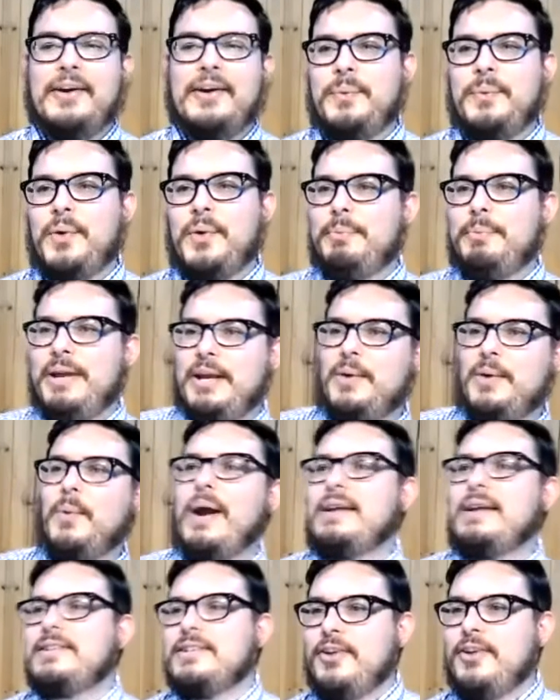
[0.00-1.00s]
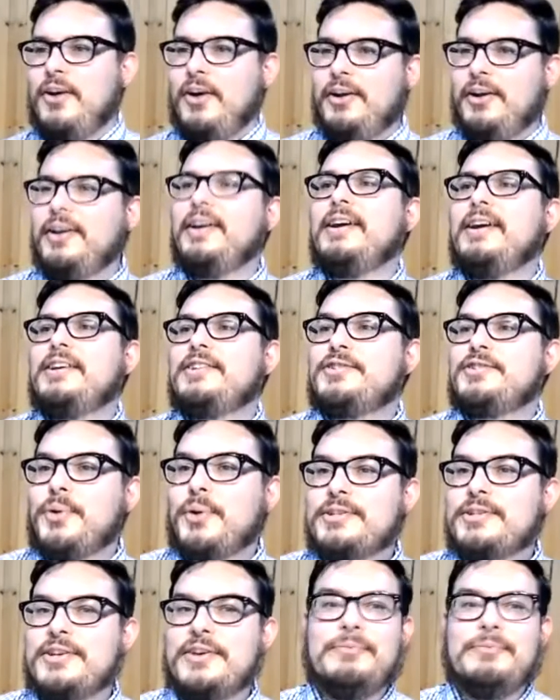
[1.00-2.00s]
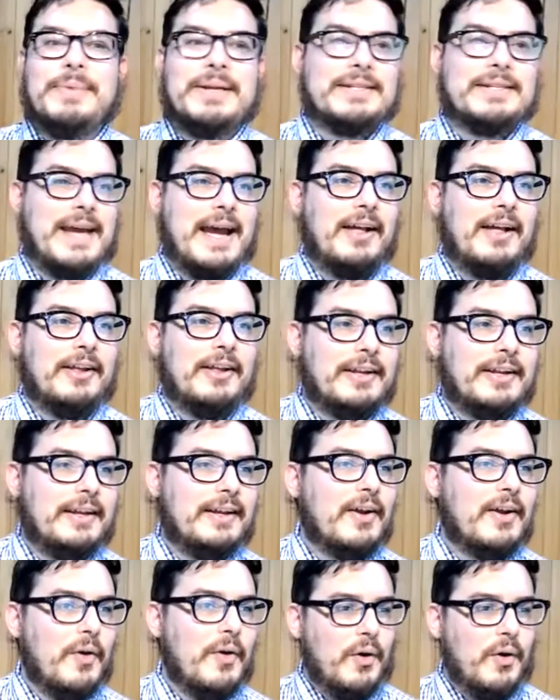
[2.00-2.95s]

and we're being waited on sort of mentality,